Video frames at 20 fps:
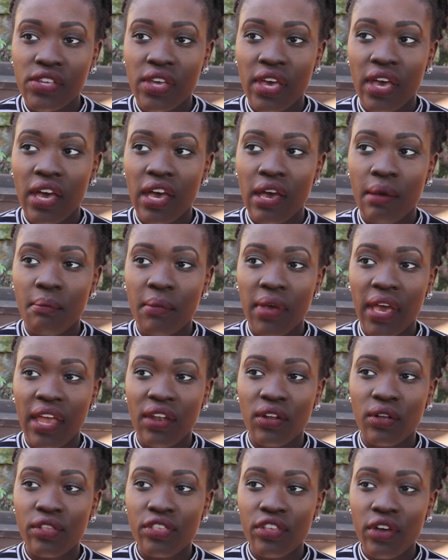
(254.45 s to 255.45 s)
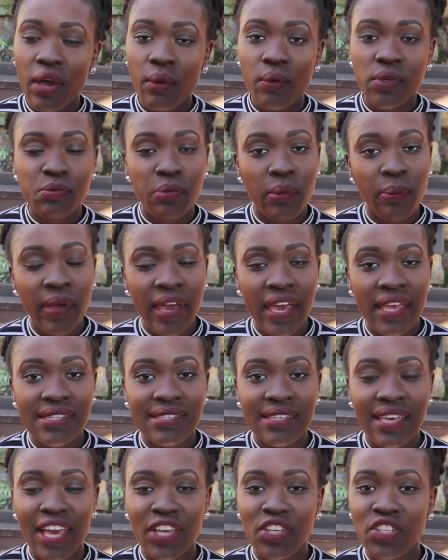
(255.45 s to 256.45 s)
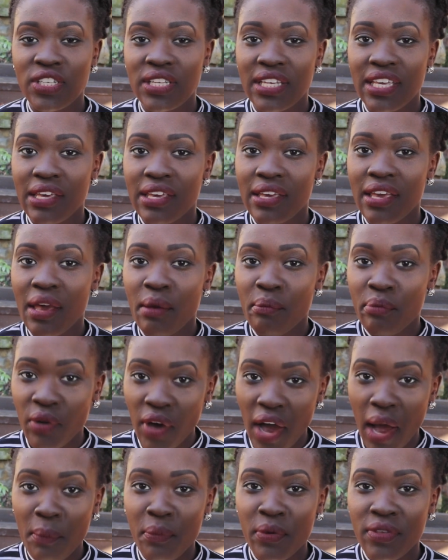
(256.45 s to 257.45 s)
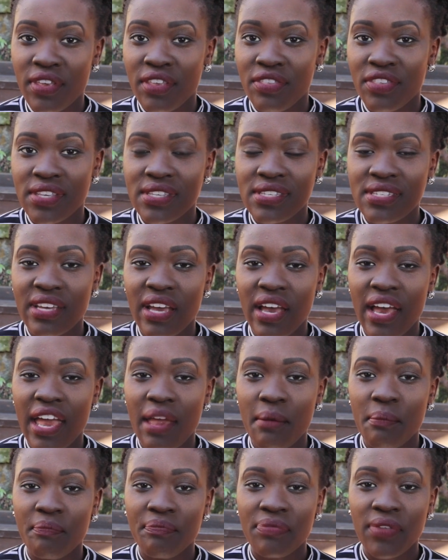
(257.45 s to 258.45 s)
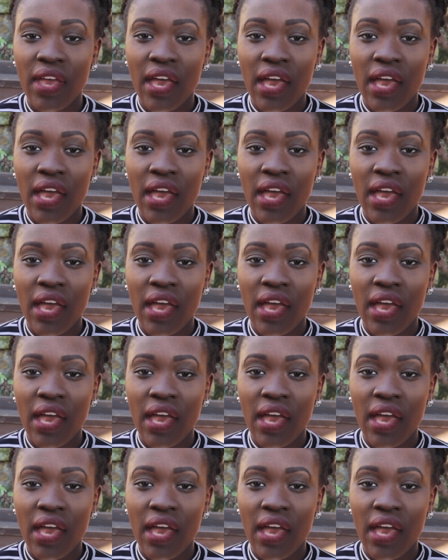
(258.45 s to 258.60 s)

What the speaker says: And although I was prepared to actually put up with it this time,